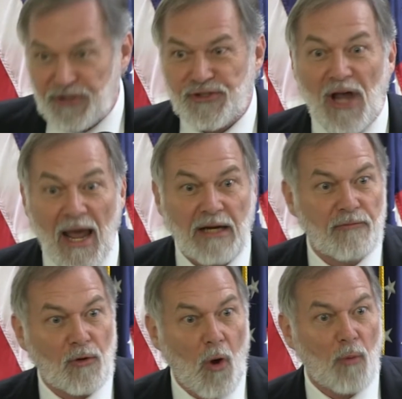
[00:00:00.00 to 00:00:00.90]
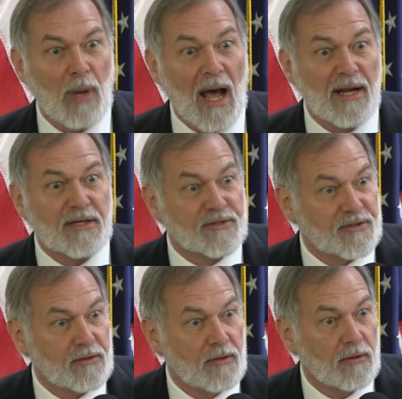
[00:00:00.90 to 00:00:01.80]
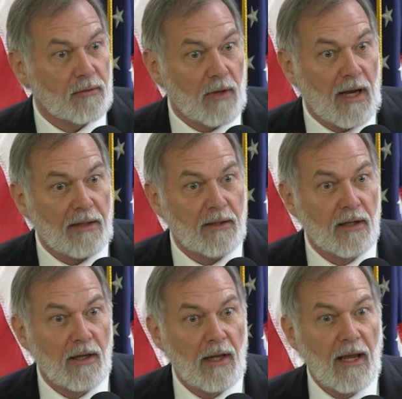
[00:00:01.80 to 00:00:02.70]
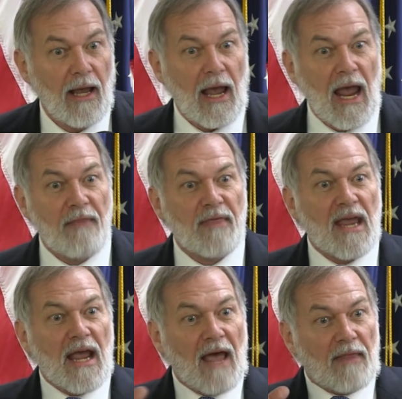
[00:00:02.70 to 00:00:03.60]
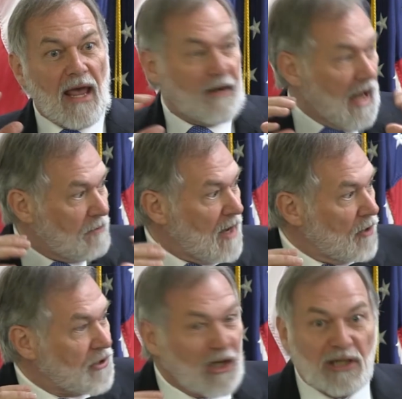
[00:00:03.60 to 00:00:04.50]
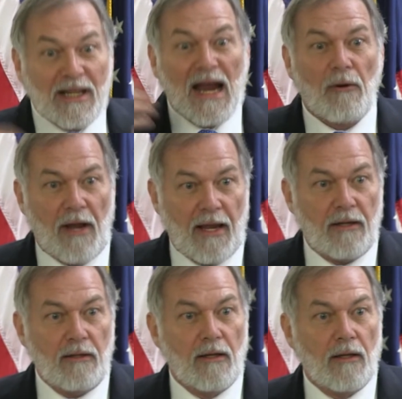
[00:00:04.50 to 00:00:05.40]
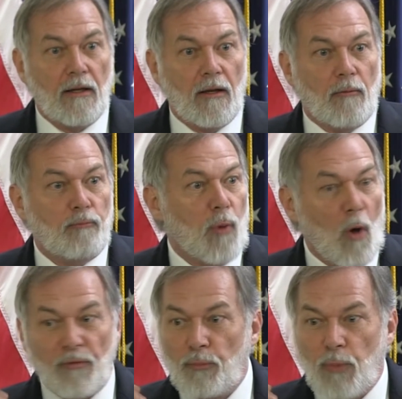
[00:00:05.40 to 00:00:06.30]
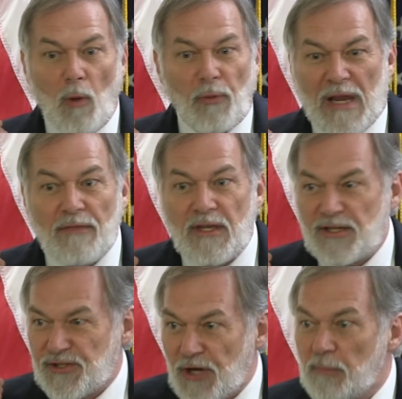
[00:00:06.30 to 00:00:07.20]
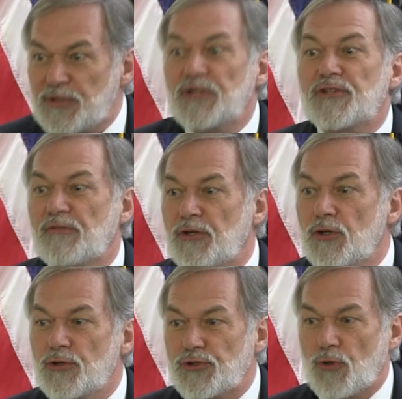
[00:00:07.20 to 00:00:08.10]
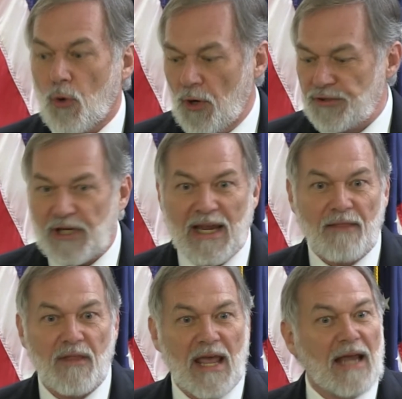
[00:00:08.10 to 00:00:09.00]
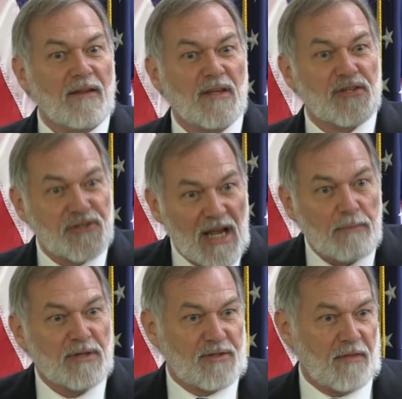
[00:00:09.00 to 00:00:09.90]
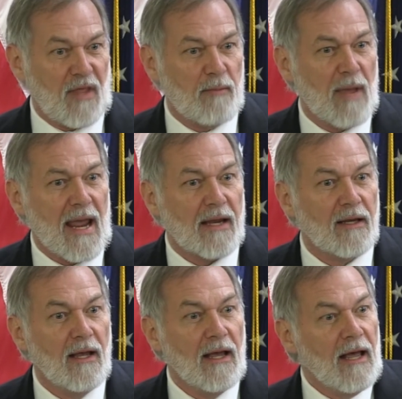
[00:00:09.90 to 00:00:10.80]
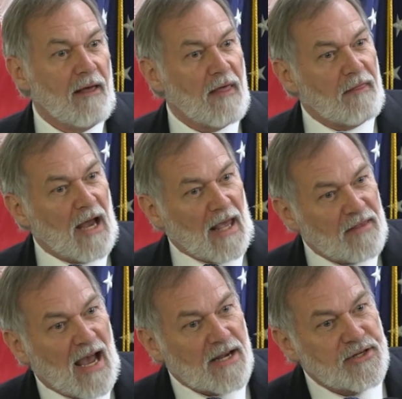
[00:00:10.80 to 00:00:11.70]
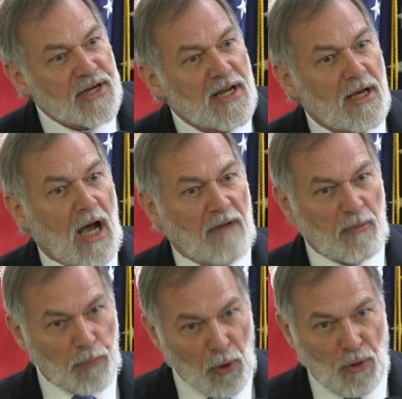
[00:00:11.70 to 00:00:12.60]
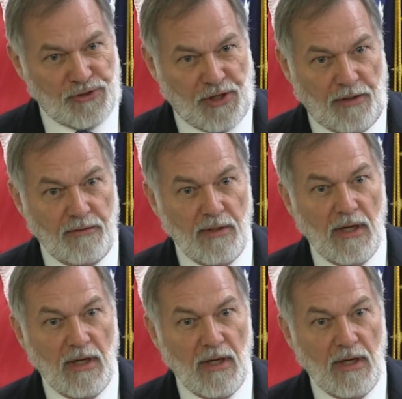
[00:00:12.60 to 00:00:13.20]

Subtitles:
the design of their own bodies, right? And they are declaring, both in the assumptions of the news stories and in the statements that they make, that the idea of a person